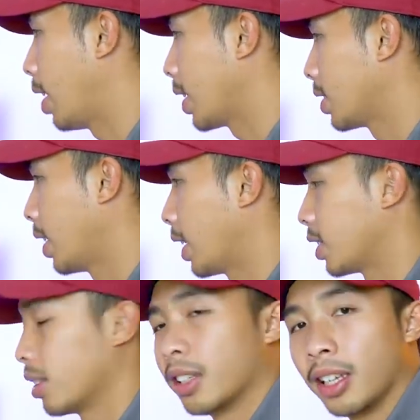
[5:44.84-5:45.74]
drag
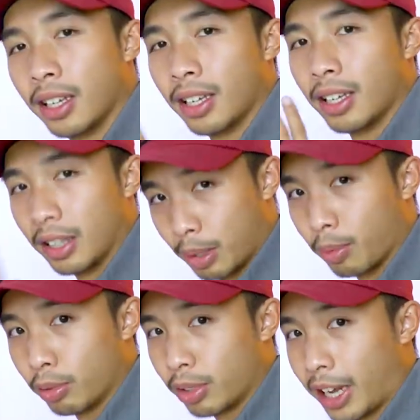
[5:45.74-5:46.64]
selection the
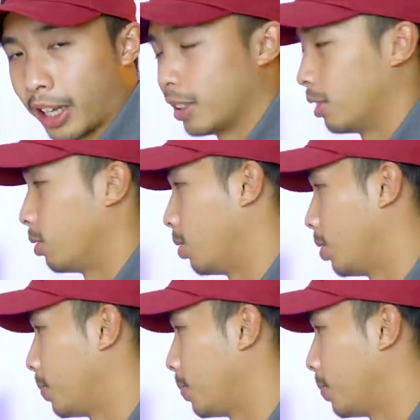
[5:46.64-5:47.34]
blue selection tool.